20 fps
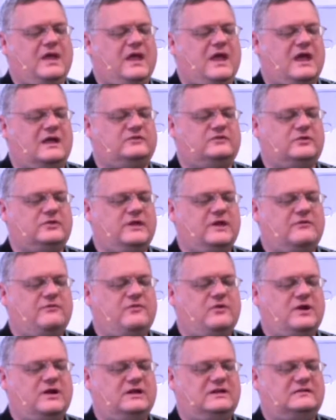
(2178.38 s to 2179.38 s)
And so
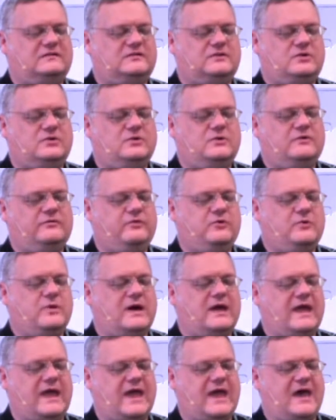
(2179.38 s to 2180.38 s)
therefore it is the who of who
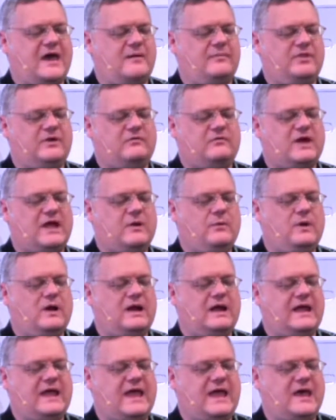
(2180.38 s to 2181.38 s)
I am, that right where
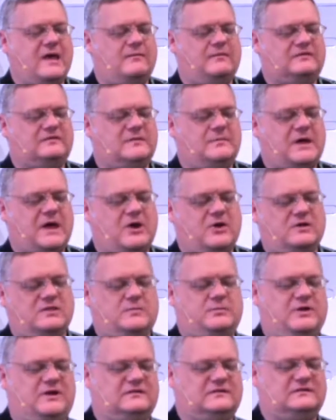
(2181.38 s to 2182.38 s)
I am is the power and the
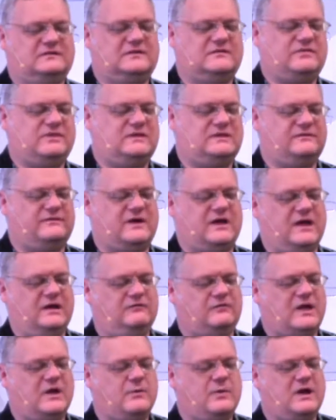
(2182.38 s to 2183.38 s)
presence of the divine.
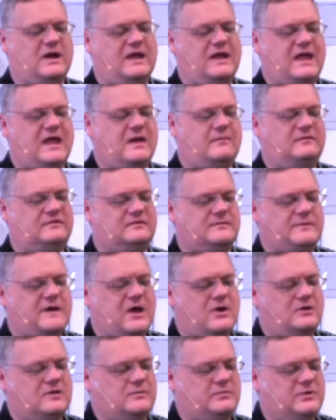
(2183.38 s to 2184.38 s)
Right where I am is the
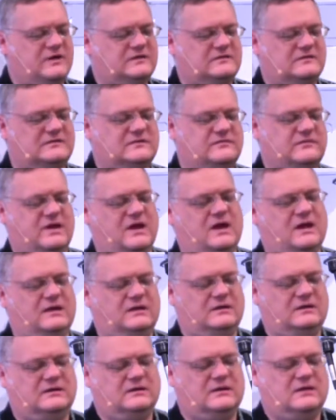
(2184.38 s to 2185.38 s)
power and the presence of God.
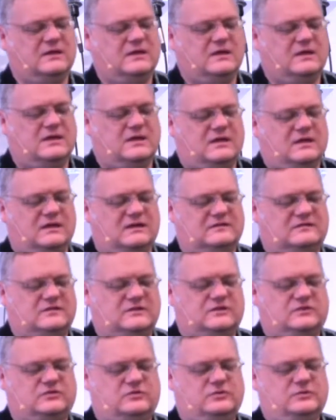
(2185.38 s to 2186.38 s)
It is
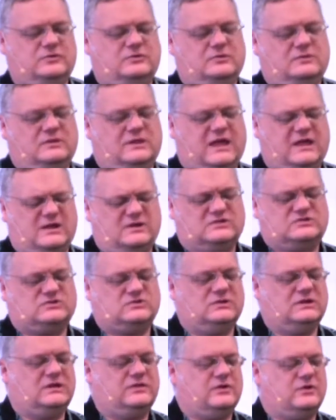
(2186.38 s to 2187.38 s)

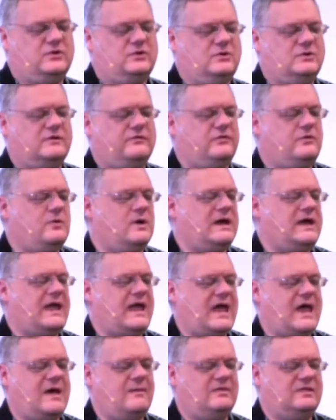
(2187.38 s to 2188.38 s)
truly the who of who I
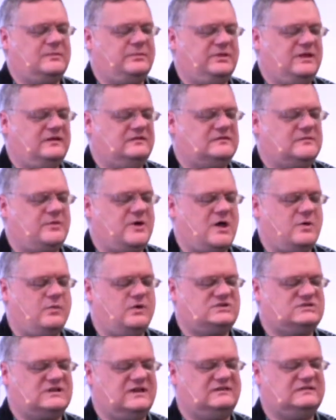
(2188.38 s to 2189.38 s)
am, and the place upon
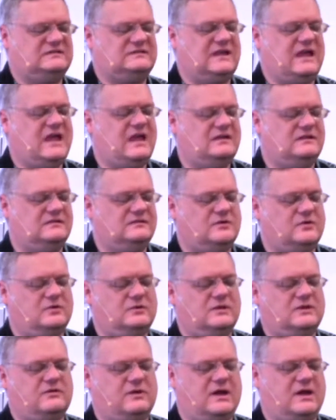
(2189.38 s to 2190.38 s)
which I stand is
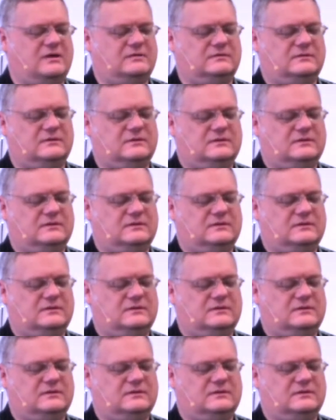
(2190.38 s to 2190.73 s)
holy ground.